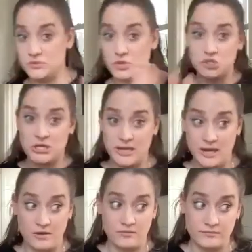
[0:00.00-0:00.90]
Go check it
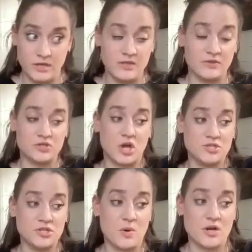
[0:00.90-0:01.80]
out. There's
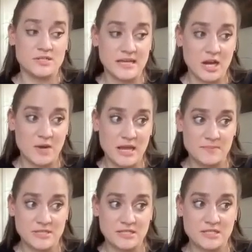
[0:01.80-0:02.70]
also our skincare
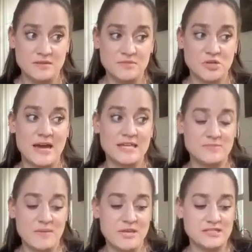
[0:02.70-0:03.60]
makeup system. So as
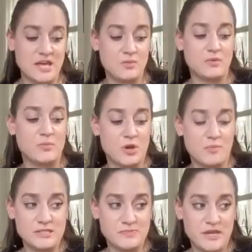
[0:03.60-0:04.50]
Mimi said, with Pure
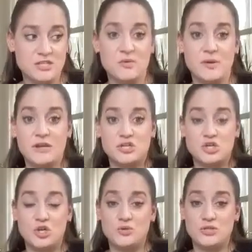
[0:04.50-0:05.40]
Press Base, you want to make sure
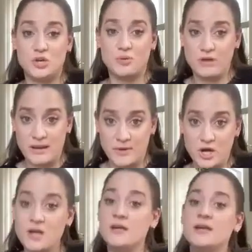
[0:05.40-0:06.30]
you're using your
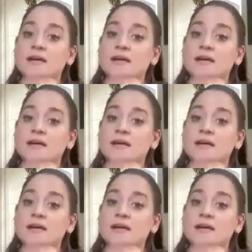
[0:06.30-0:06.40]
primer,